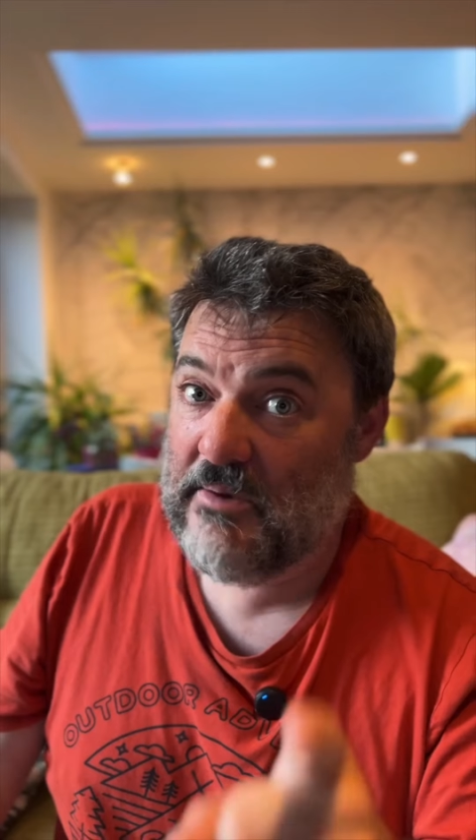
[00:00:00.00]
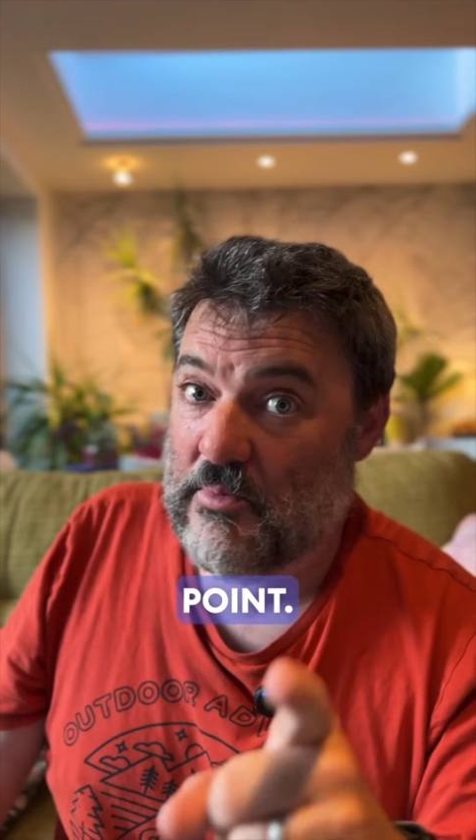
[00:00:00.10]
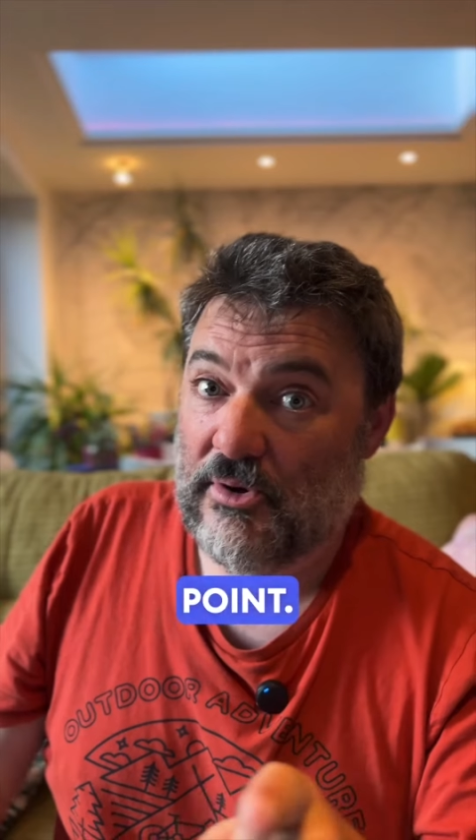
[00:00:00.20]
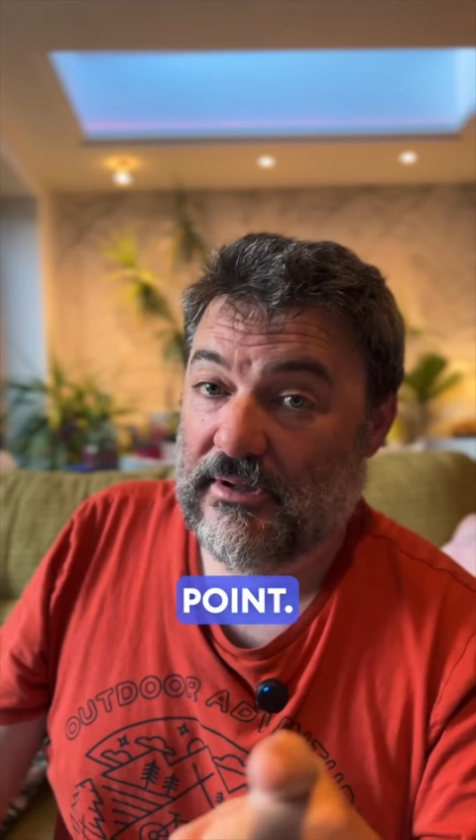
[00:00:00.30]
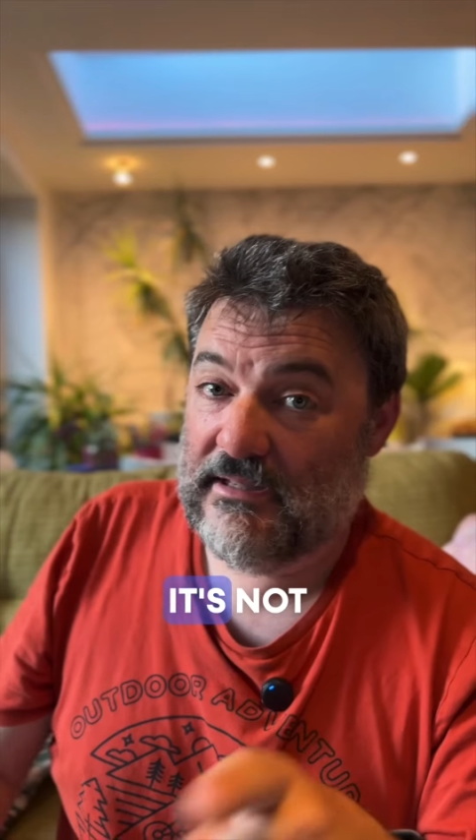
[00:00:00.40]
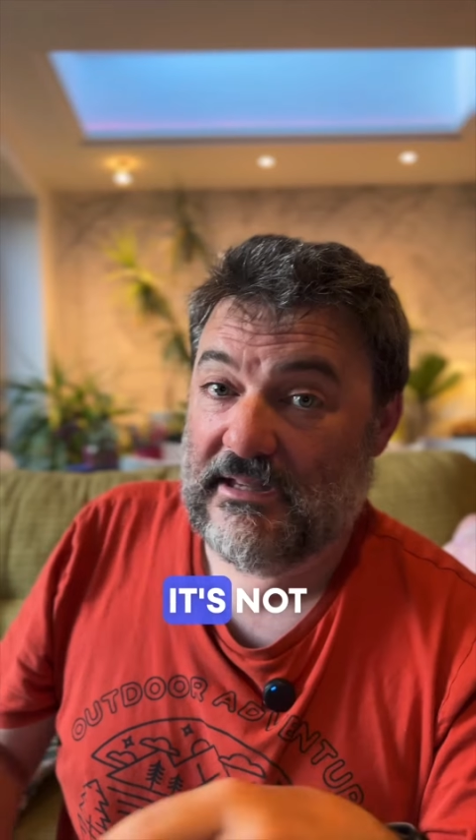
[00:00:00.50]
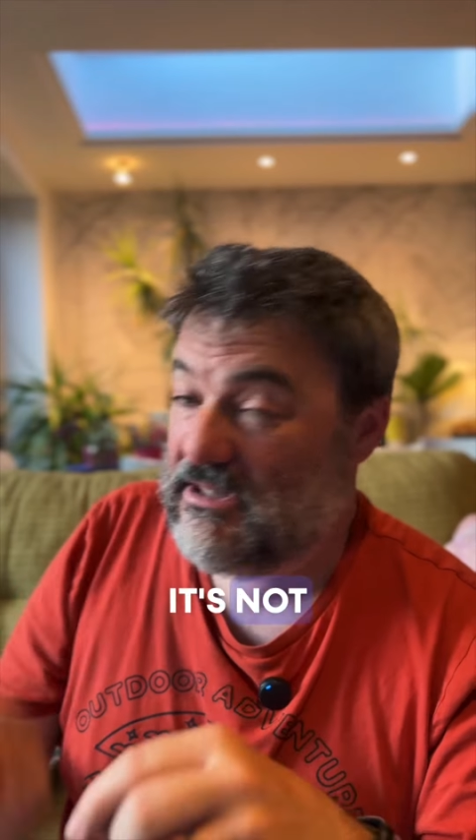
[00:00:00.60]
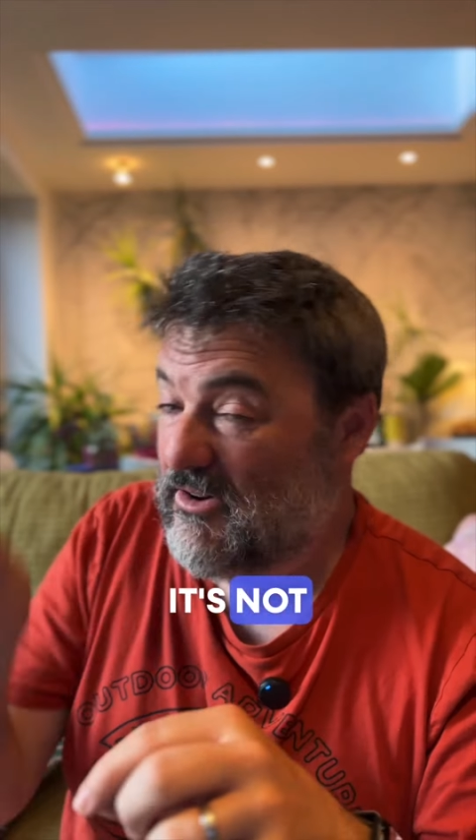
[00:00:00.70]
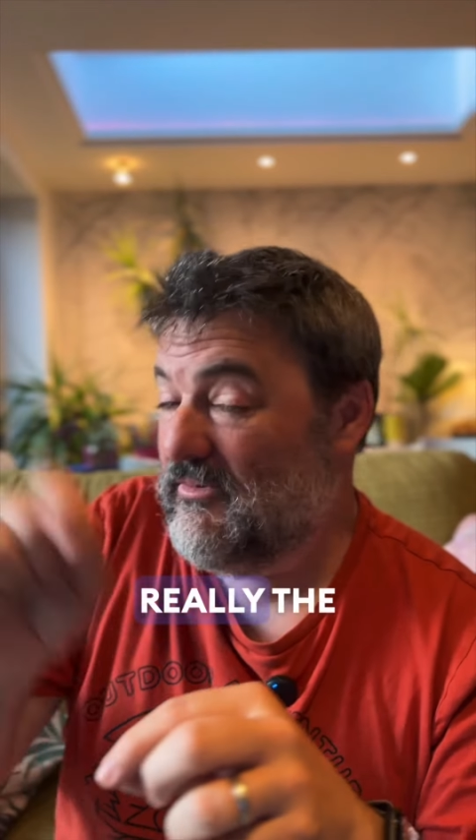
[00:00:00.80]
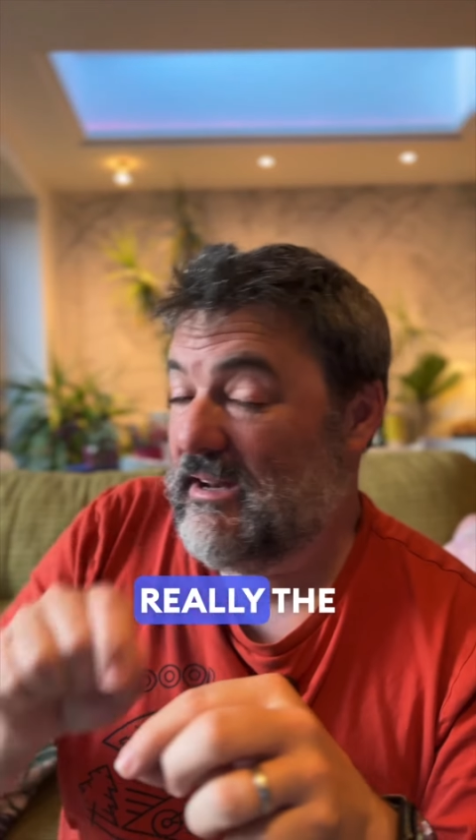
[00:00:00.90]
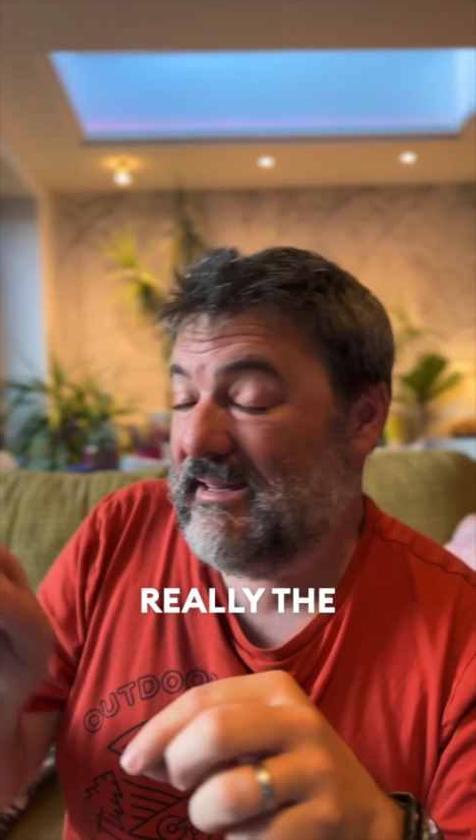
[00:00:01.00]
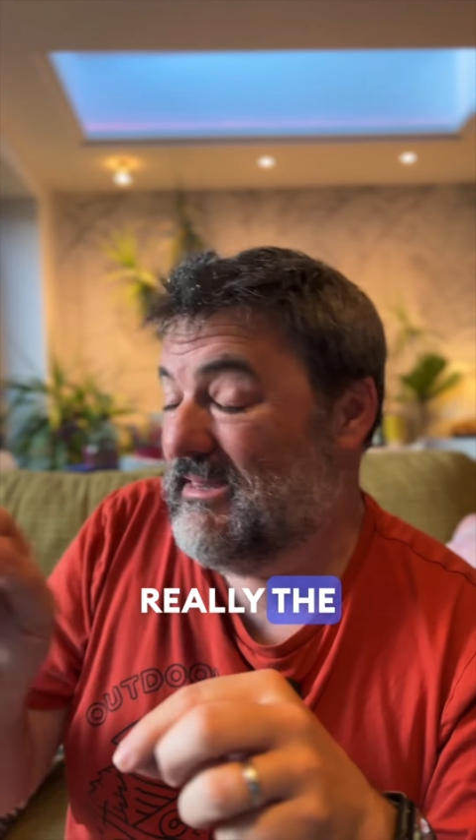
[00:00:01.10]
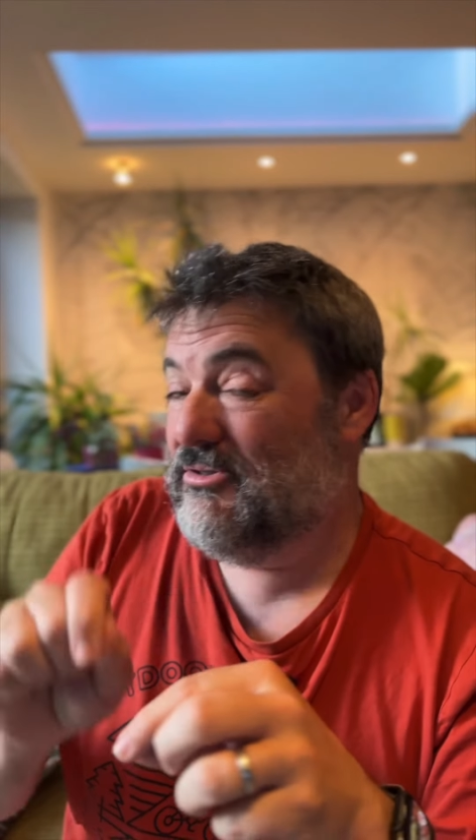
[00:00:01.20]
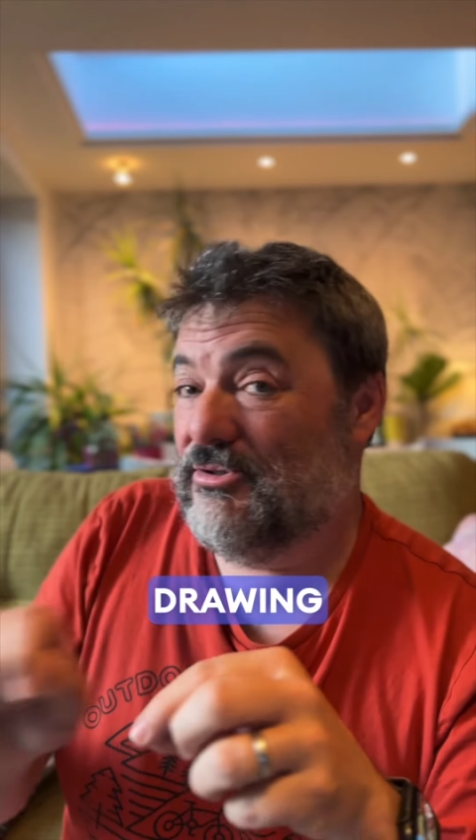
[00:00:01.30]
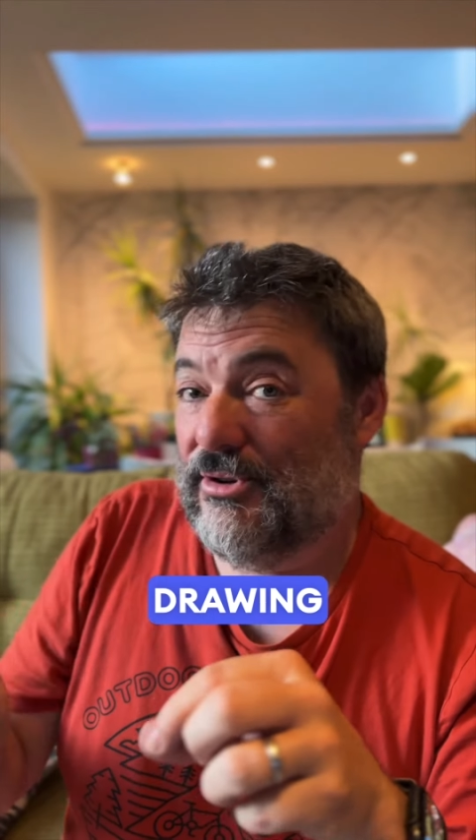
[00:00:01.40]
point. It's not really the
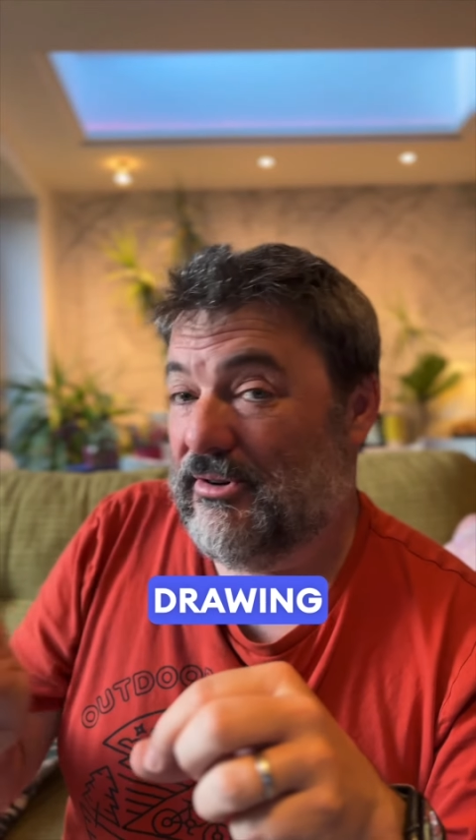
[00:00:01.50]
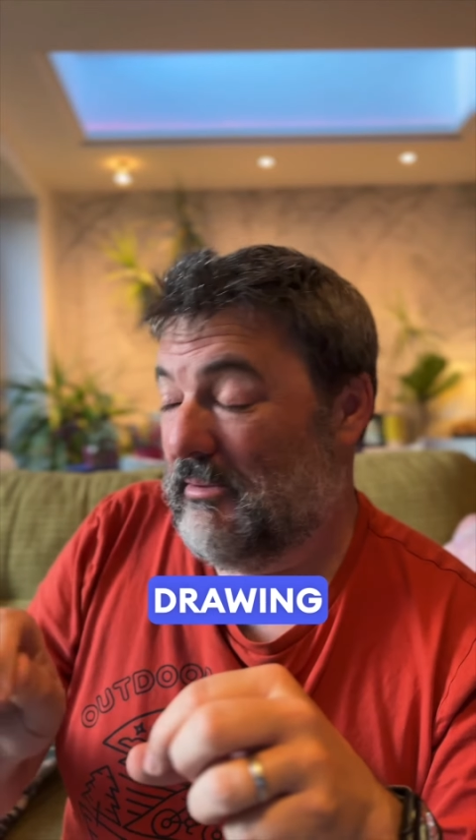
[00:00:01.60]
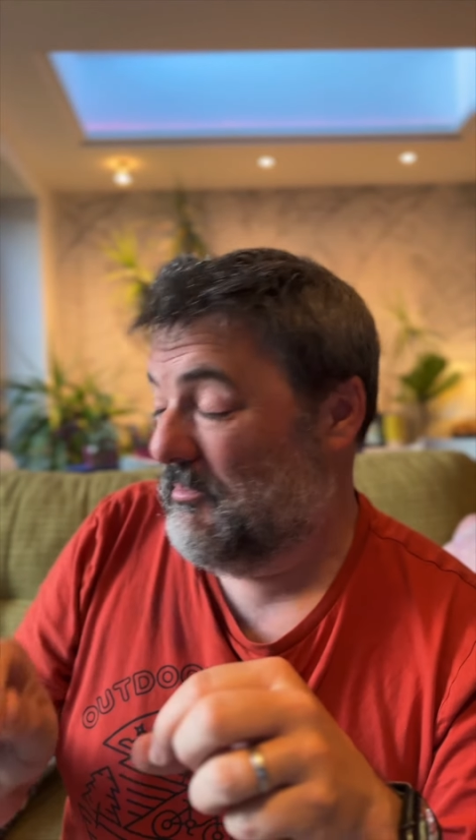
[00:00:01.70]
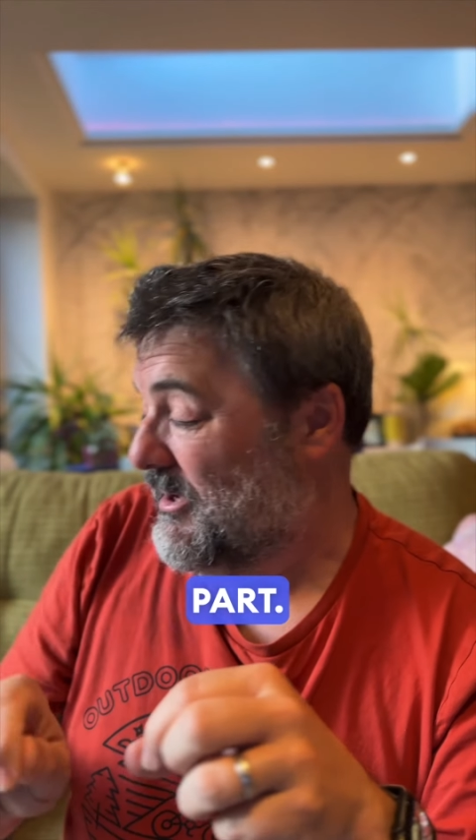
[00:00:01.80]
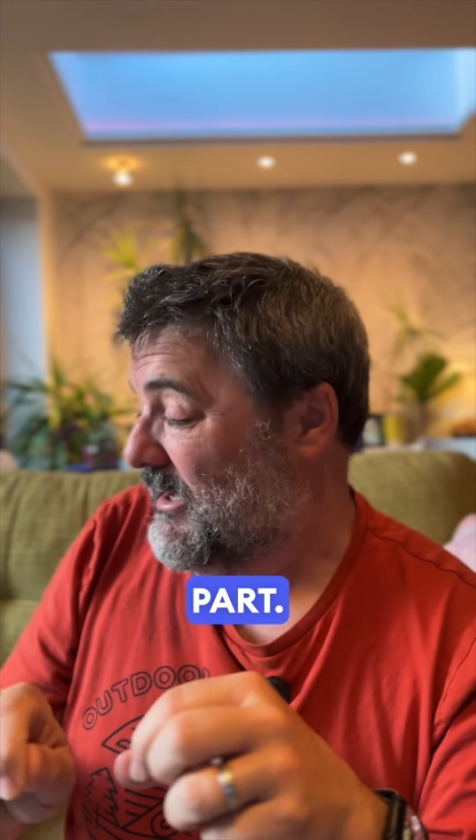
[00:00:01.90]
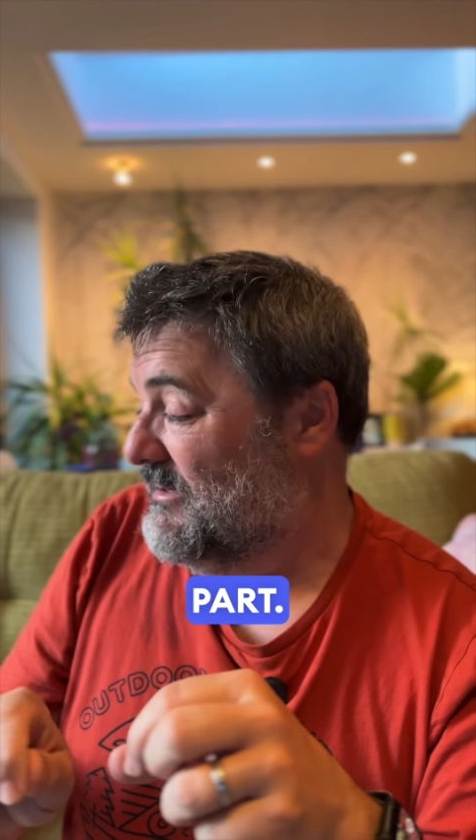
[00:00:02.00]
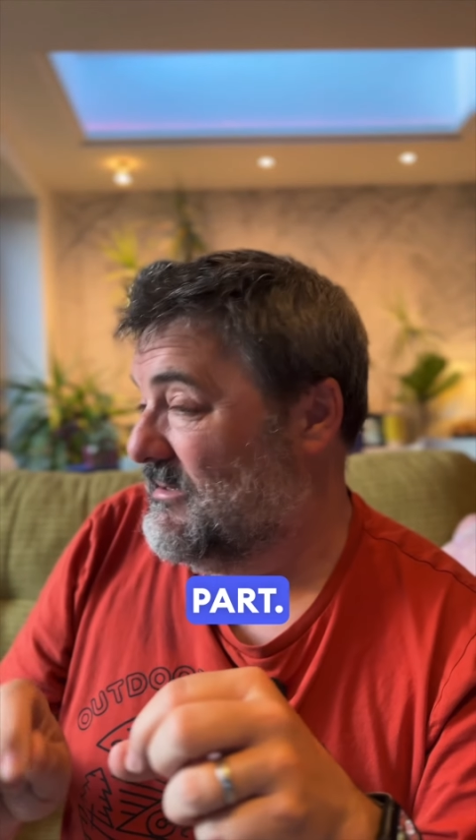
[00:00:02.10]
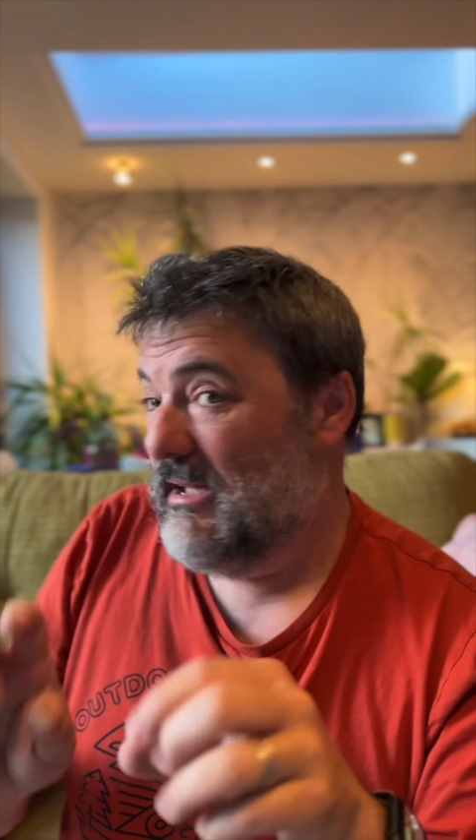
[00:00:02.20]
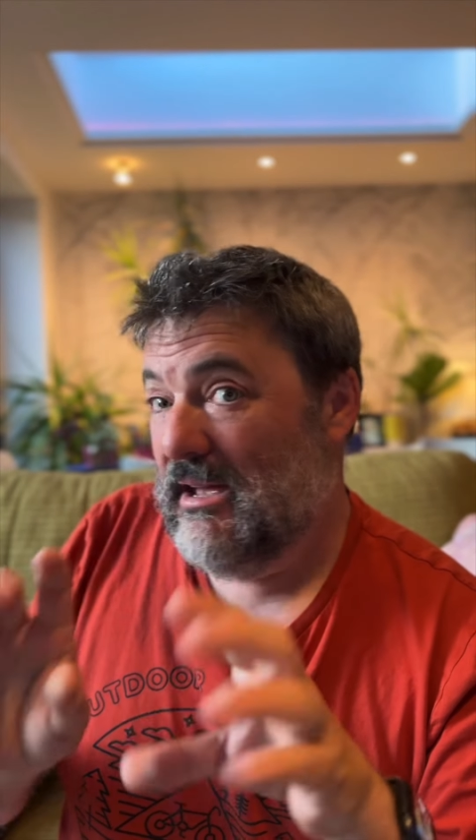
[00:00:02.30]
drawing part.